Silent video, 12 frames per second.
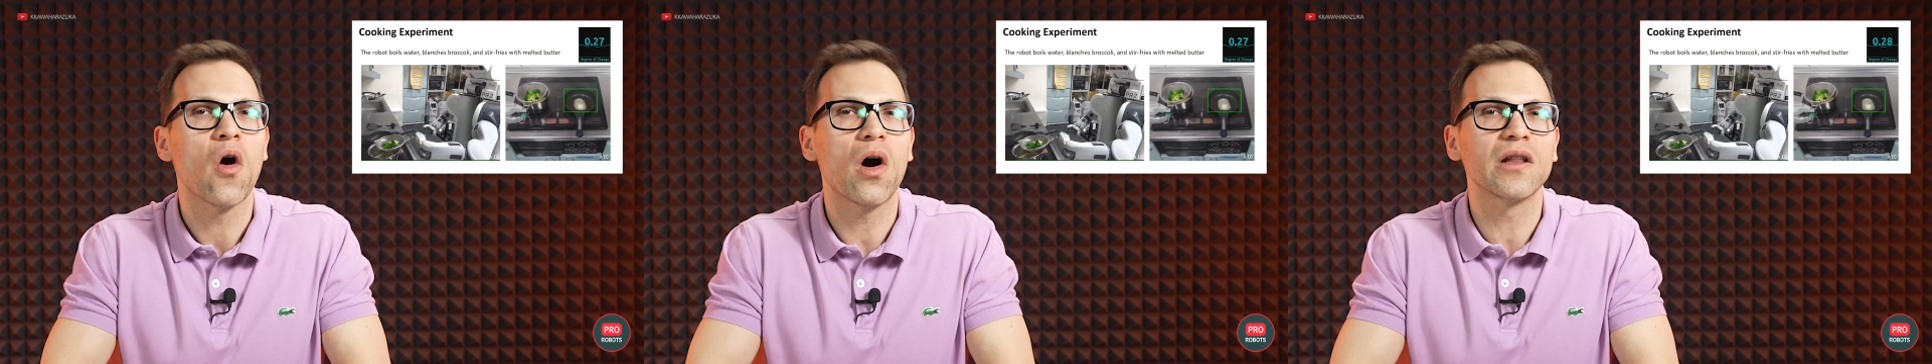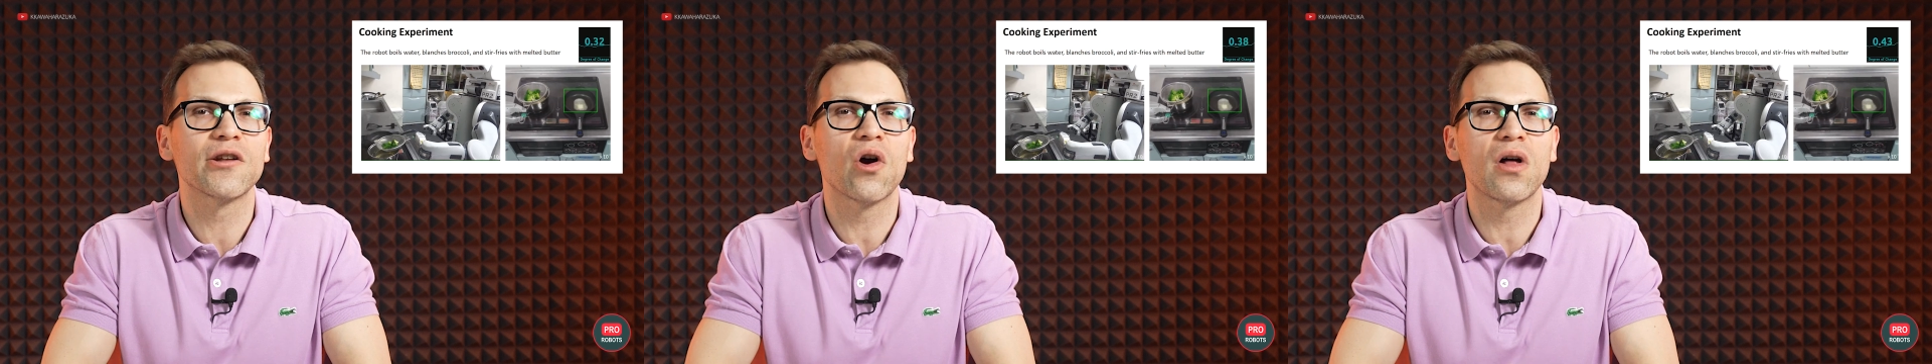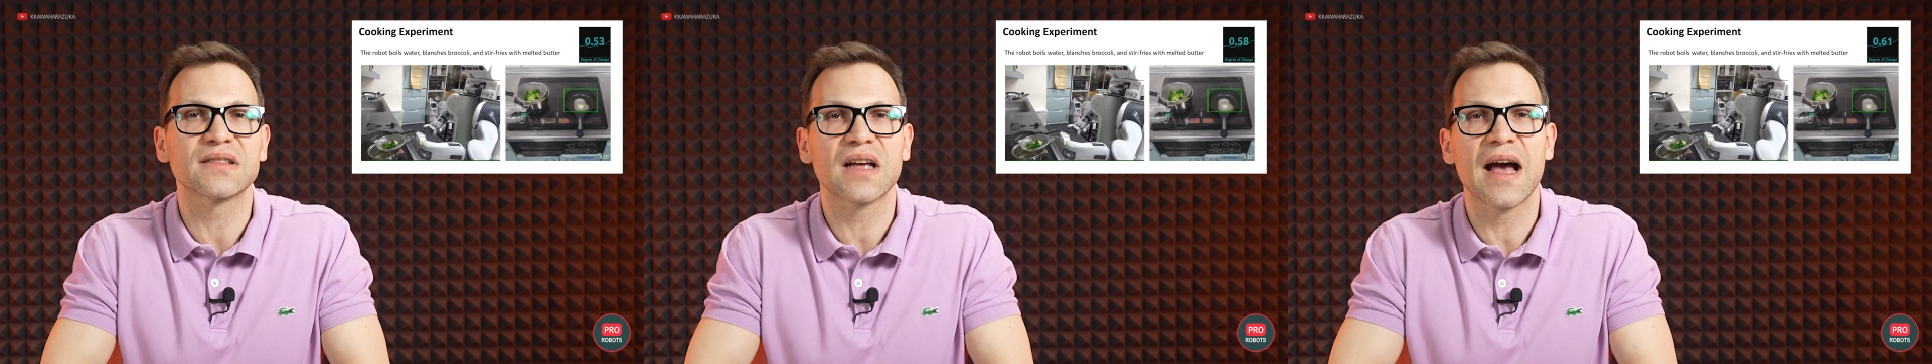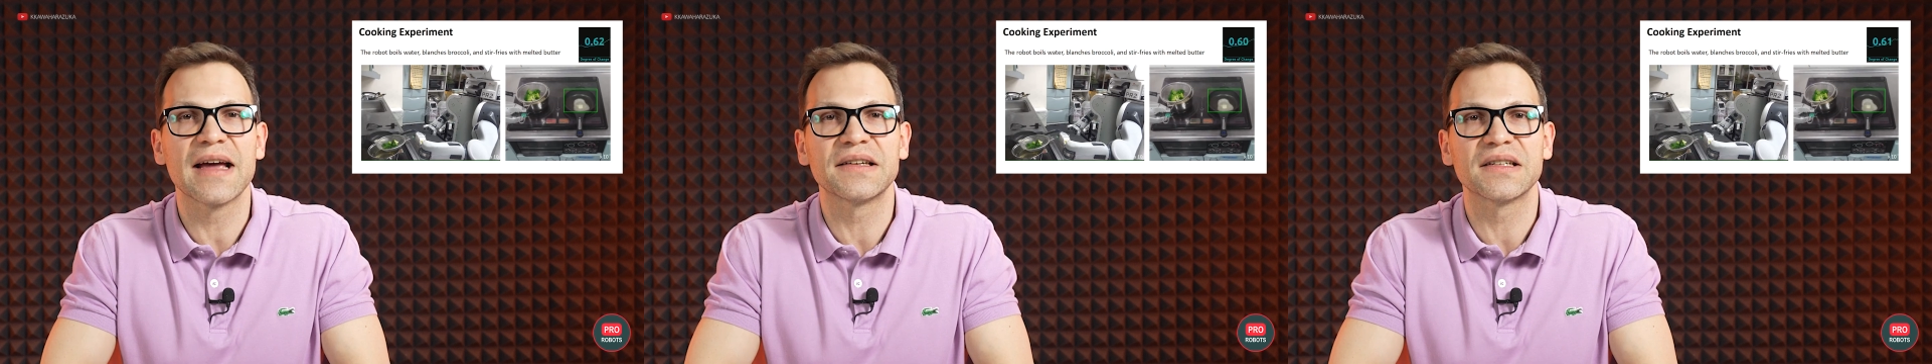All in all, the
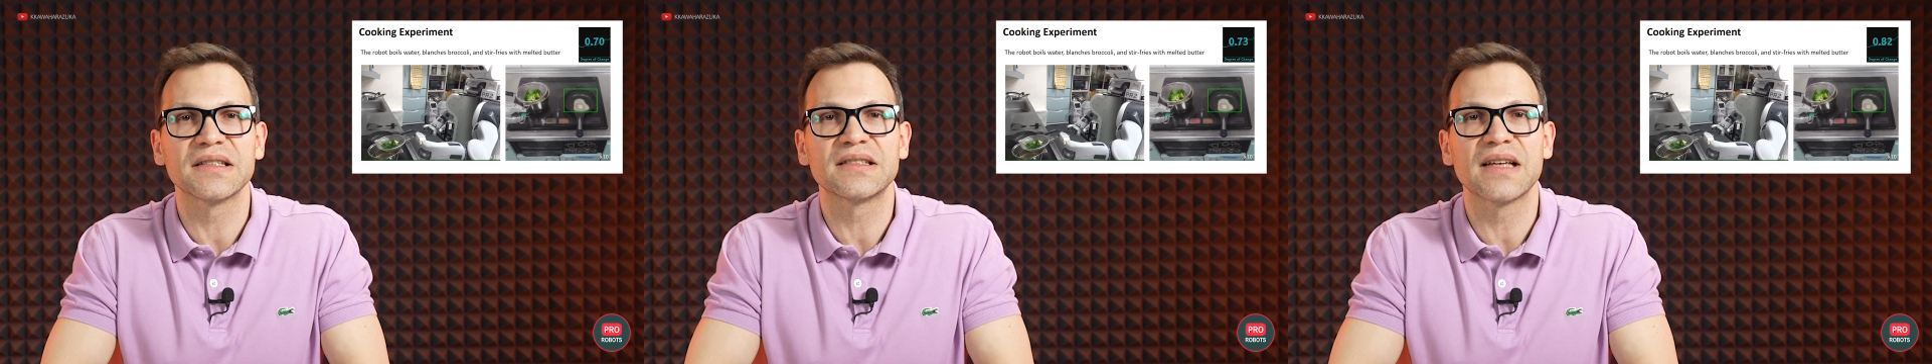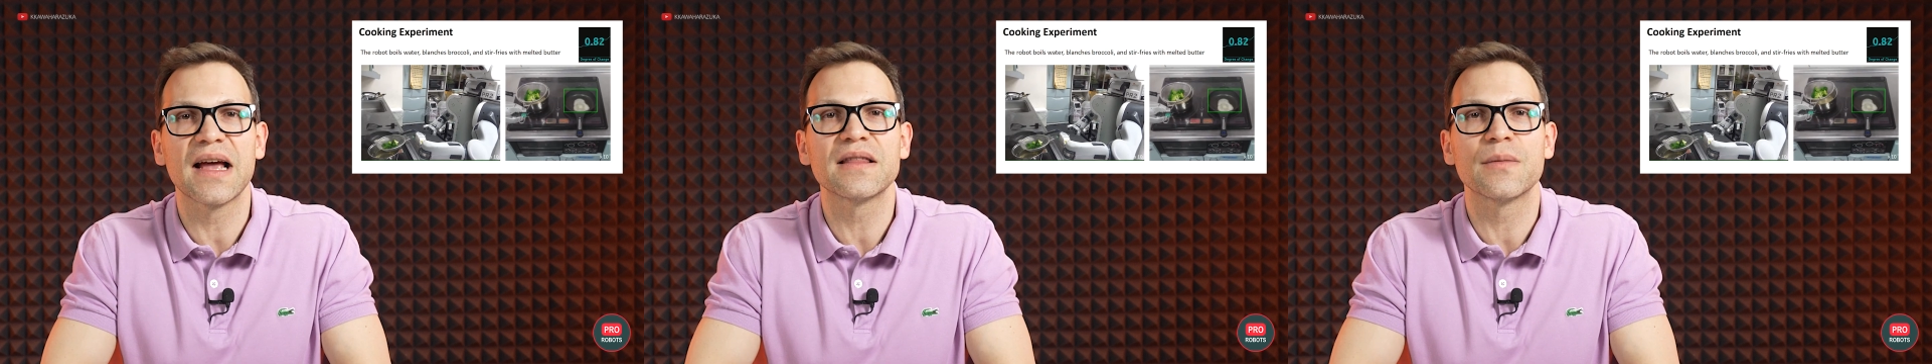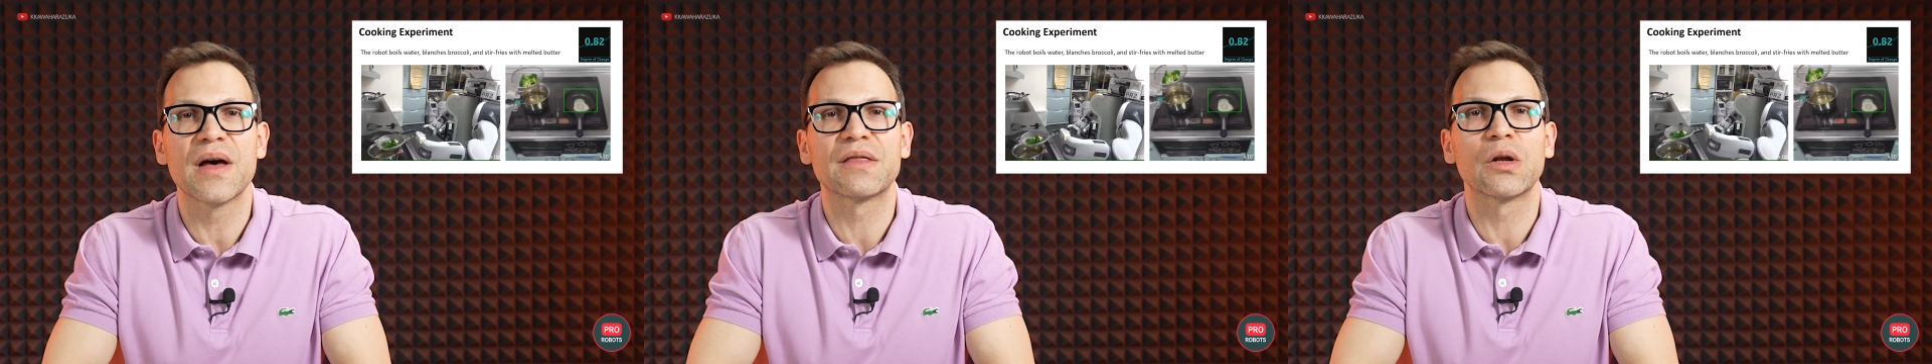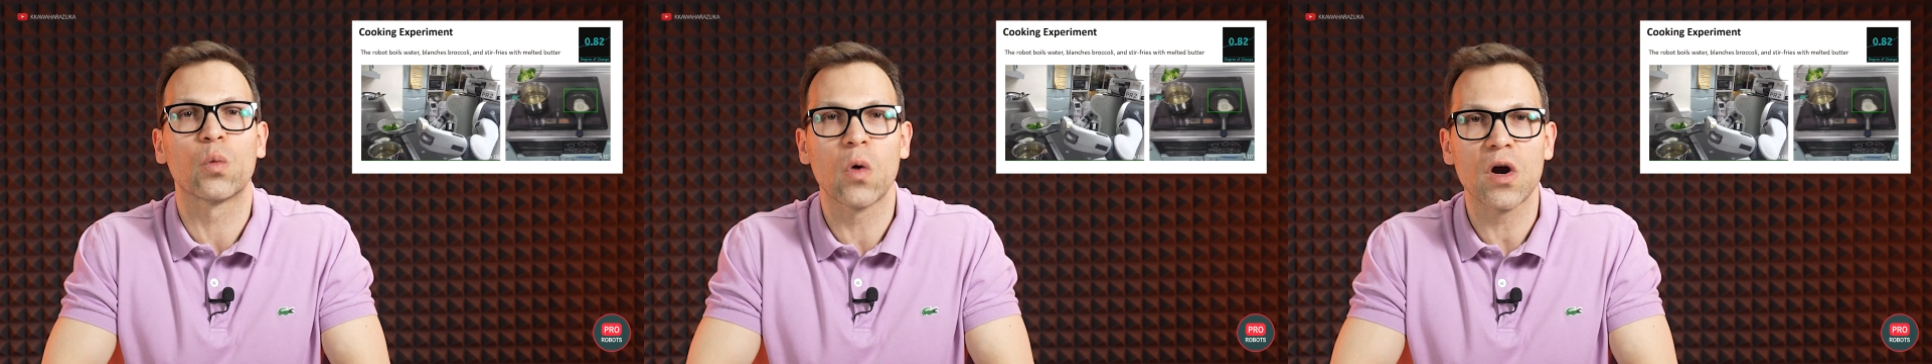scientists say the
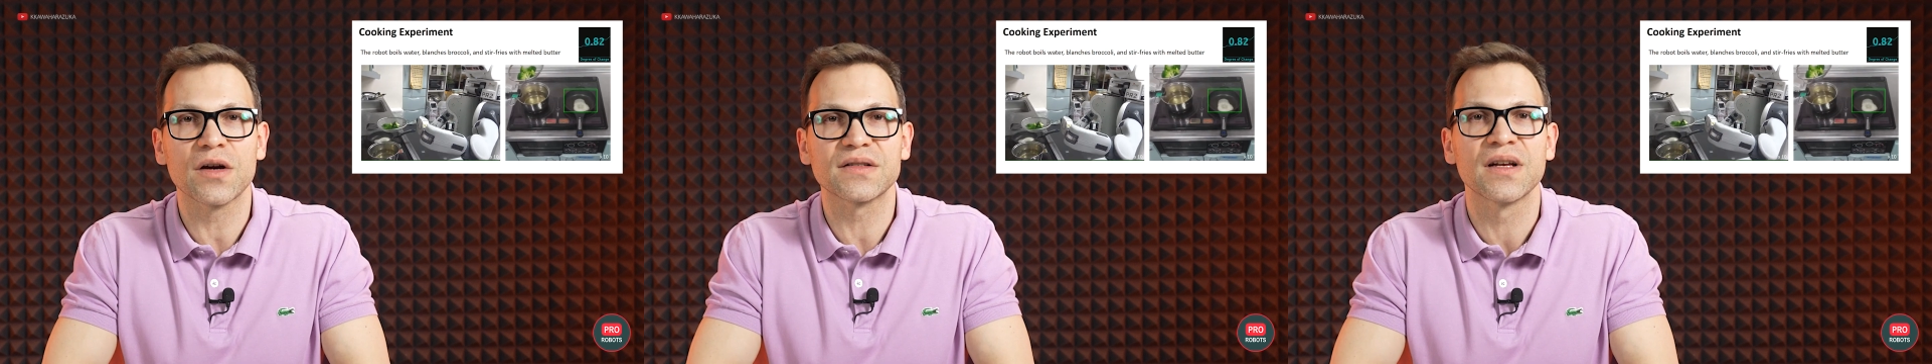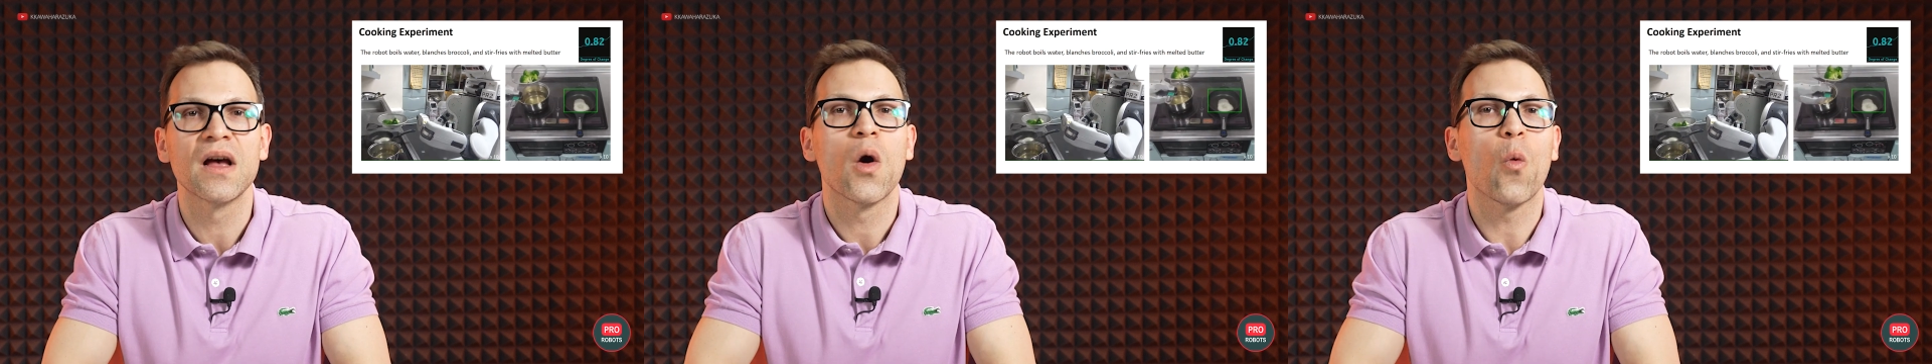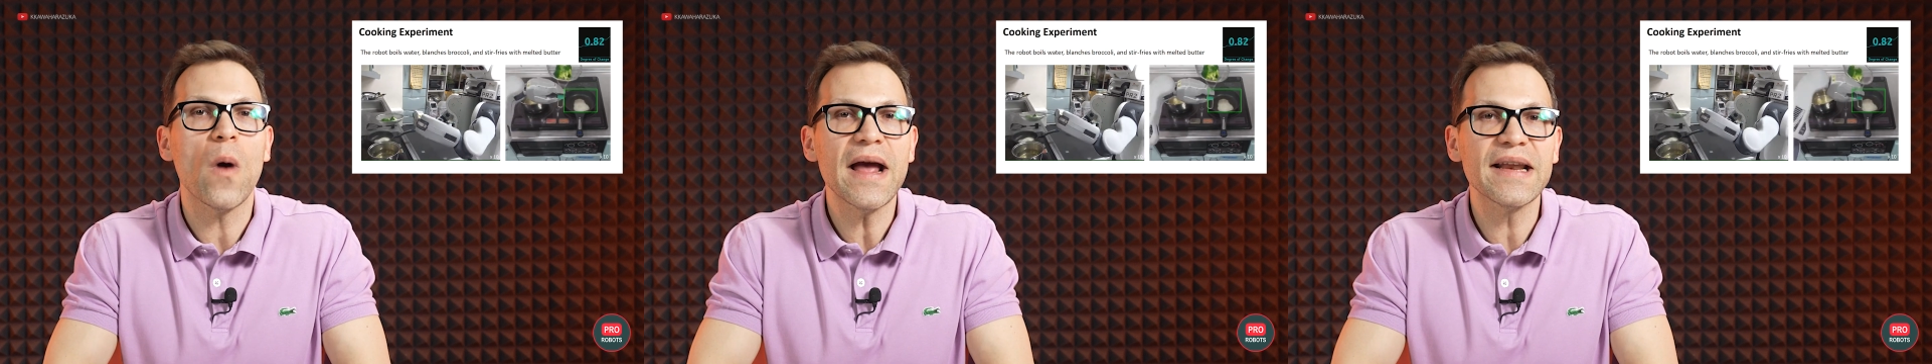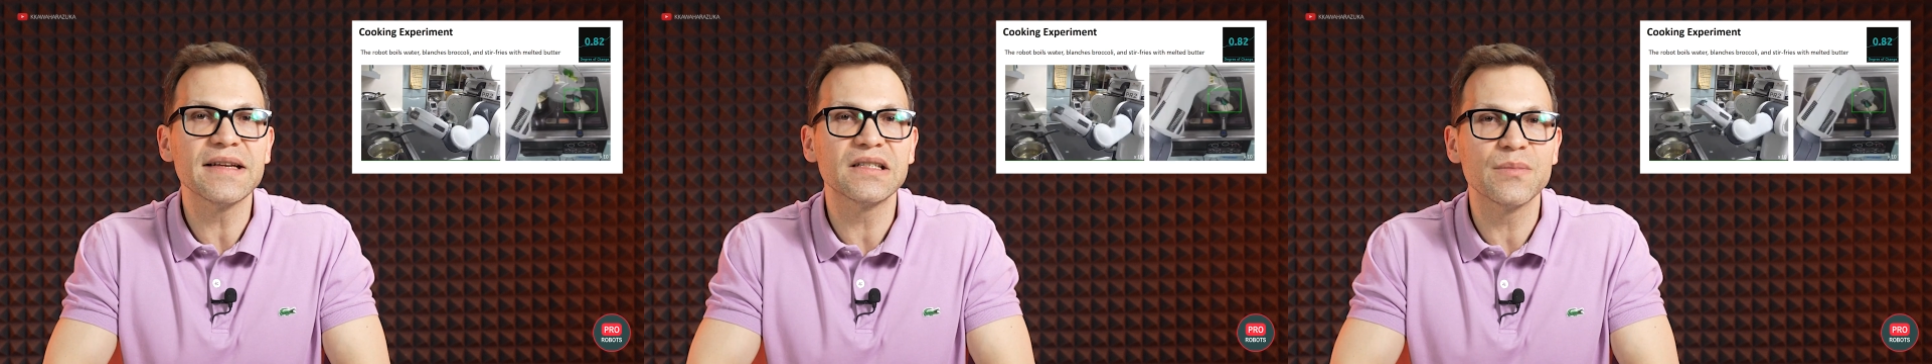method works,
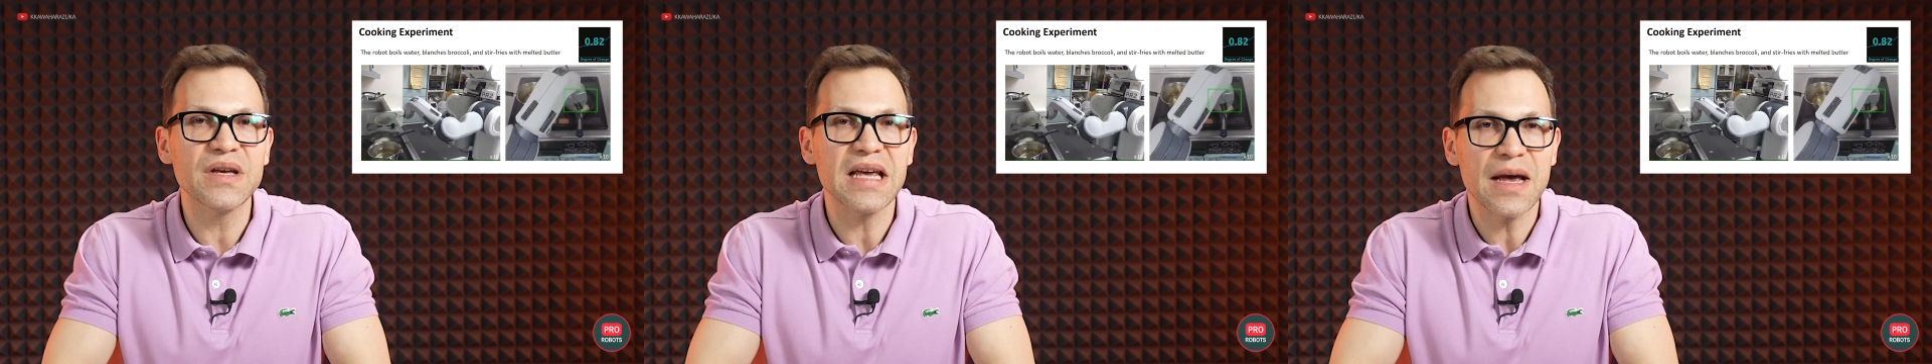waiting to be